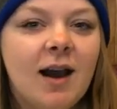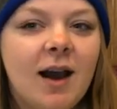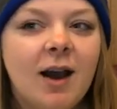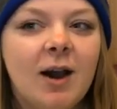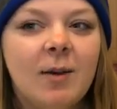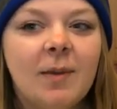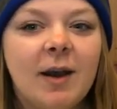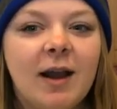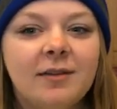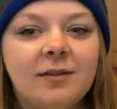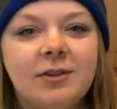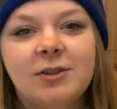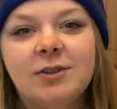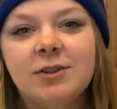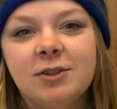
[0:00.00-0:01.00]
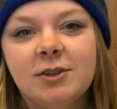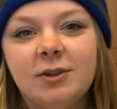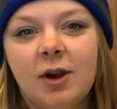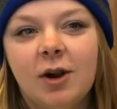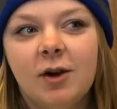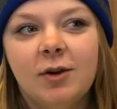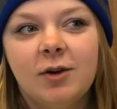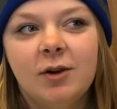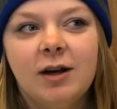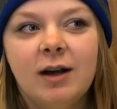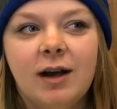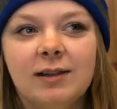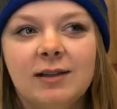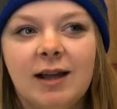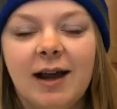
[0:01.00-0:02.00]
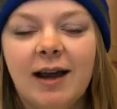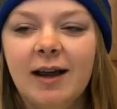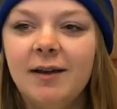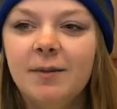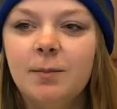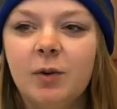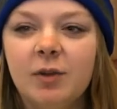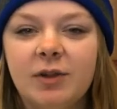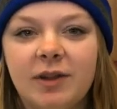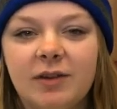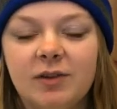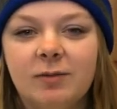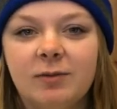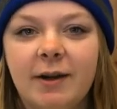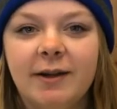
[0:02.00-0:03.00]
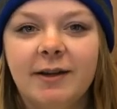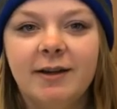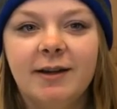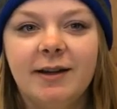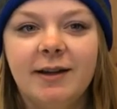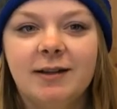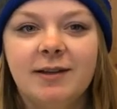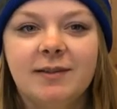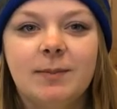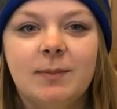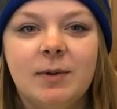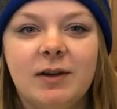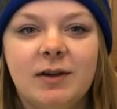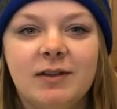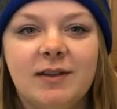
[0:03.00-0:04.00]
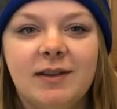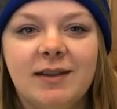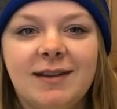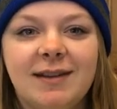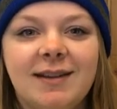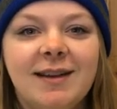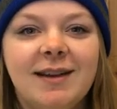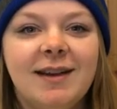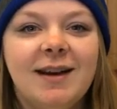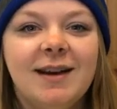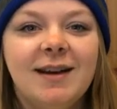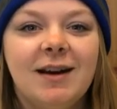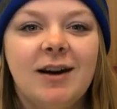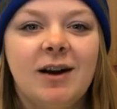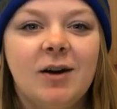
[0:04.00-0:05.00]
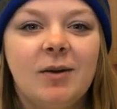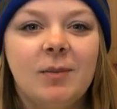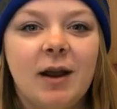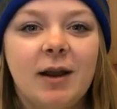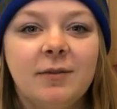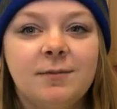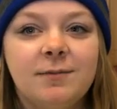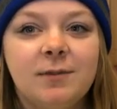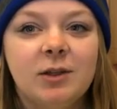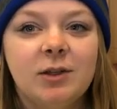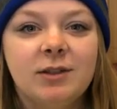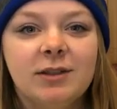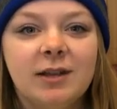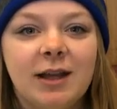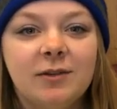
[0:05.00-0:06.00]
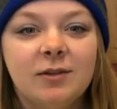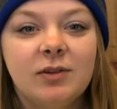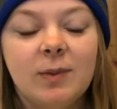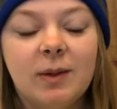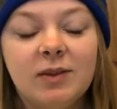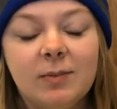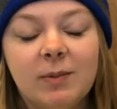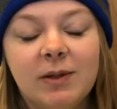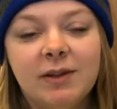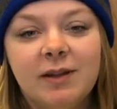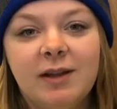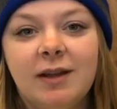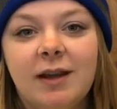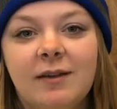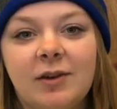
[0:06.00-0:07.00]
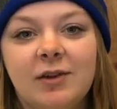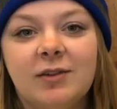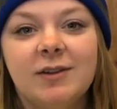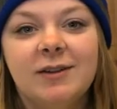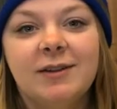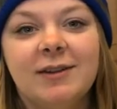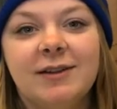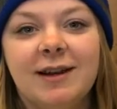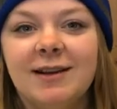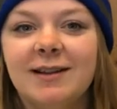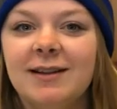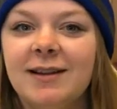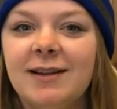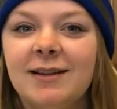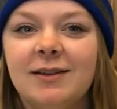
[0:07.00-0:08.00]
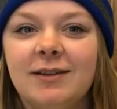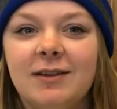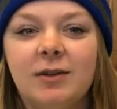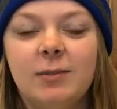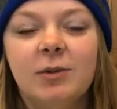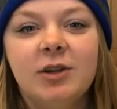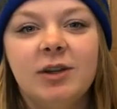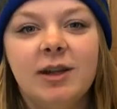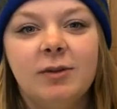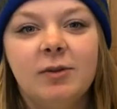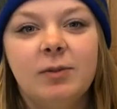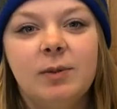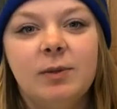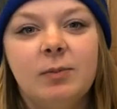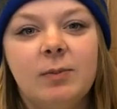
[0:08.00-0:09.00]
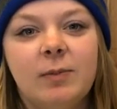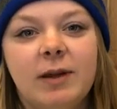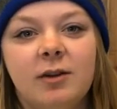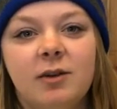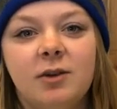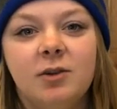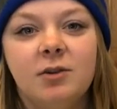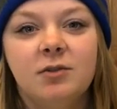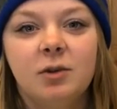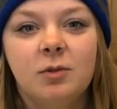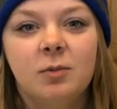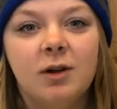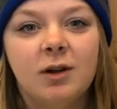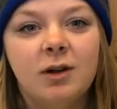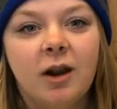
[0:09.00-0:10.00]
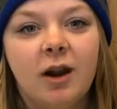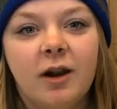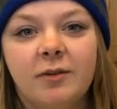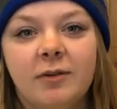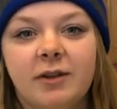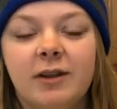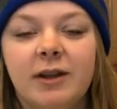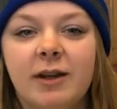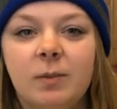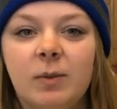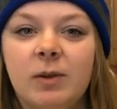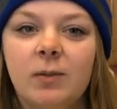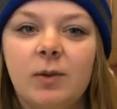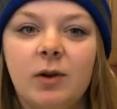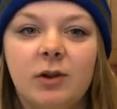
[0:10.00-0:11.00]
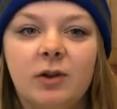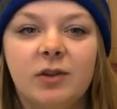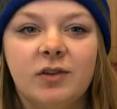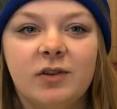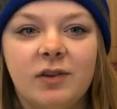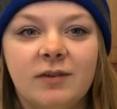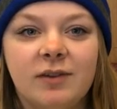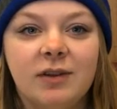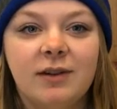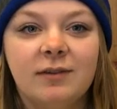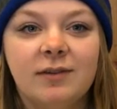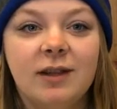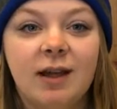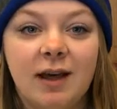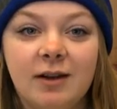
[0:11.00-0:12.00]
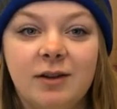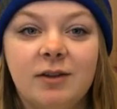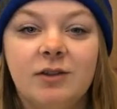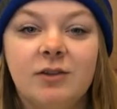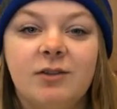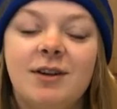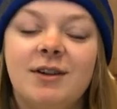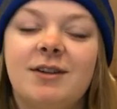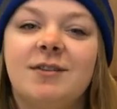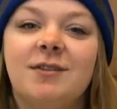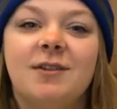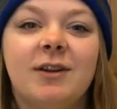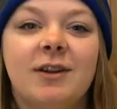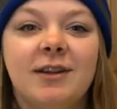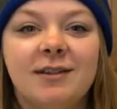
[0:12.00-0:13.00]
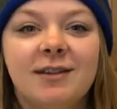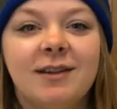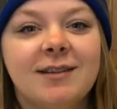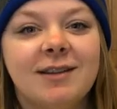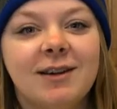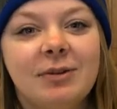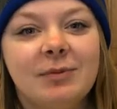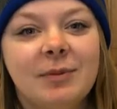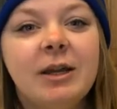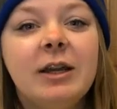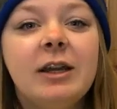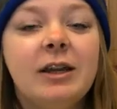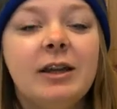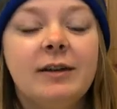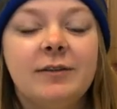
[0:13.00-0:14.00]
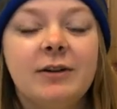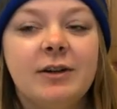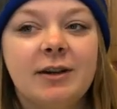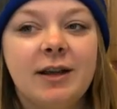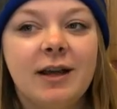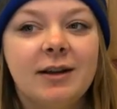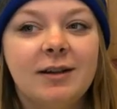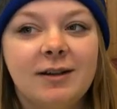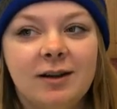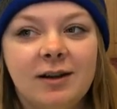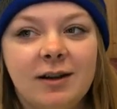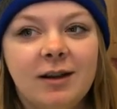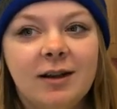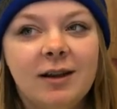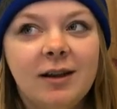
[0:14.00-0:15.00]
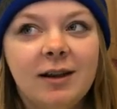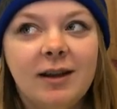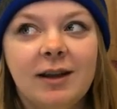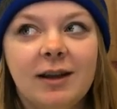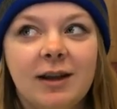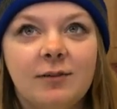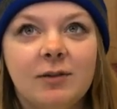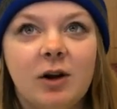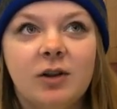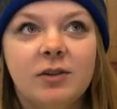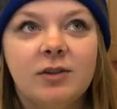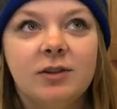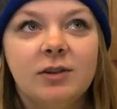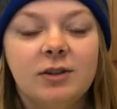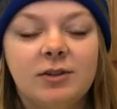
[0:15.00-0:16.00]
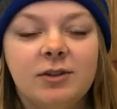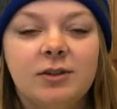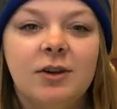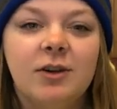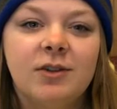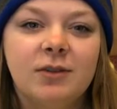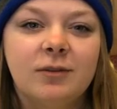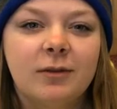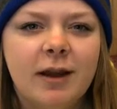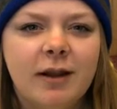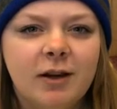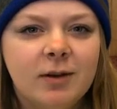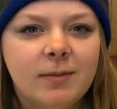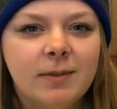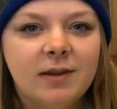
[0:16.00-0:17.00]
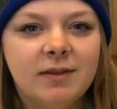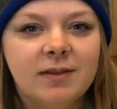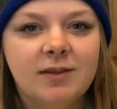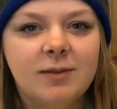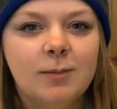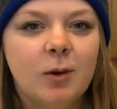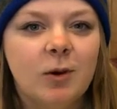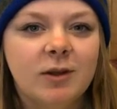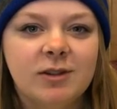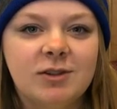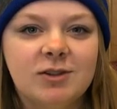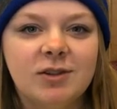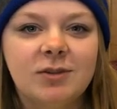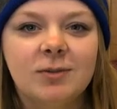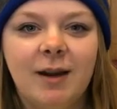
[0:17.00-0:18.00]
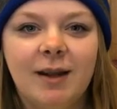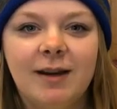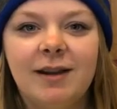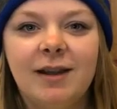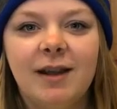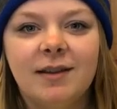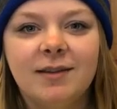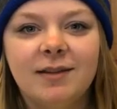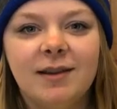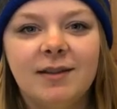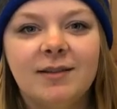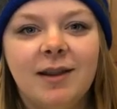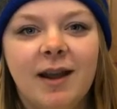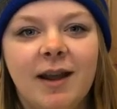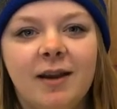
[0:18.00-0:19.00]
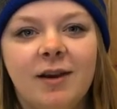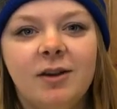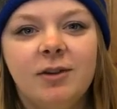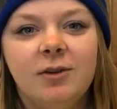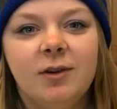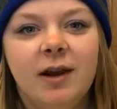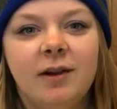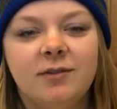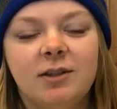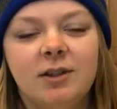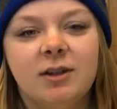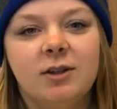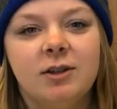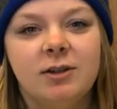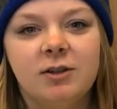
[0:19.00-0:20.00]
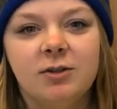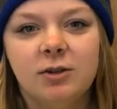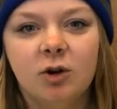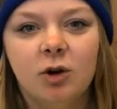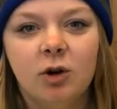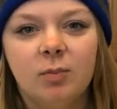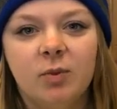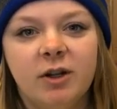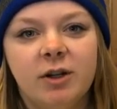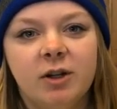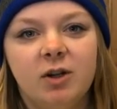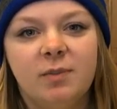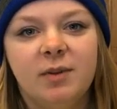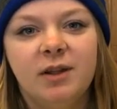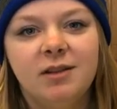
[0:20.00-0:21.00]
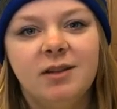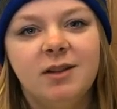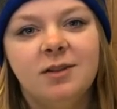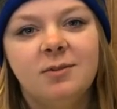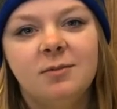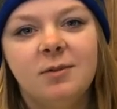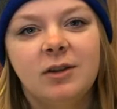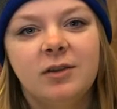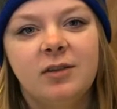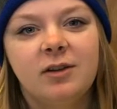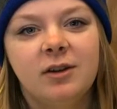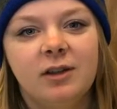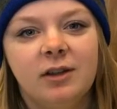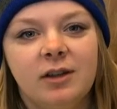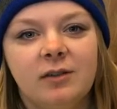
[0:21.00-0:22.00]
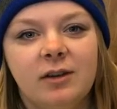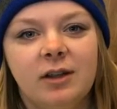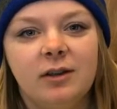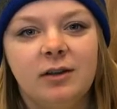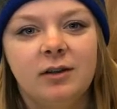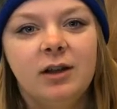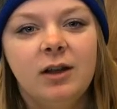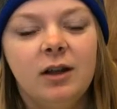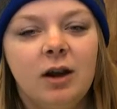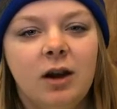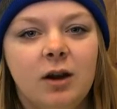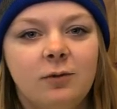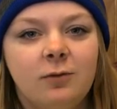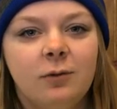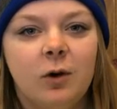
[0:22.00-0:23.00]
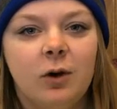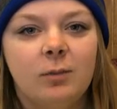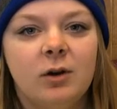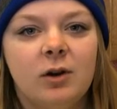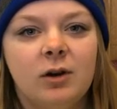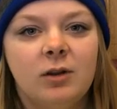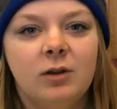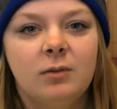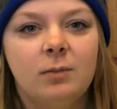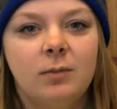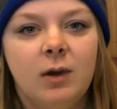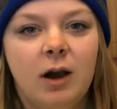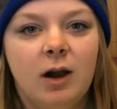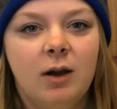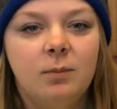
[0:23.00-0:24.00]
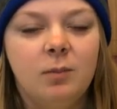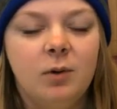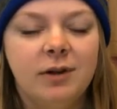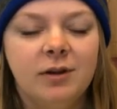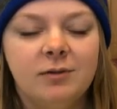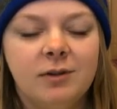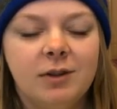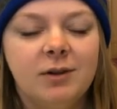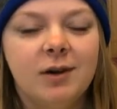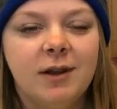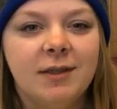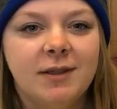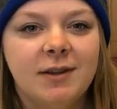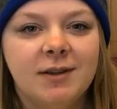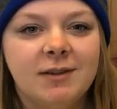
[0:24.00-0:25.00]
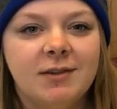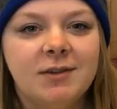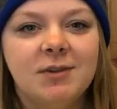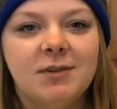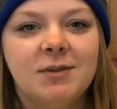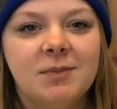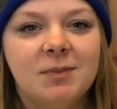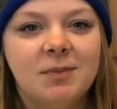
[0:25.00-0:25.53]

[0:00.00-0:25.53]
I've learned to grow a lot, both as a writer and as a person. I've learned a lot of responsibility. I've also learned how to communicate with people better. You have to work hard with a lot of people. You also have to give a lot of constructive criticism if you're an editor. And I've also learned to grow as a writer because it's more than just writing essay style. You have to learn to incorporate your opinion still giving a formal point of view on things.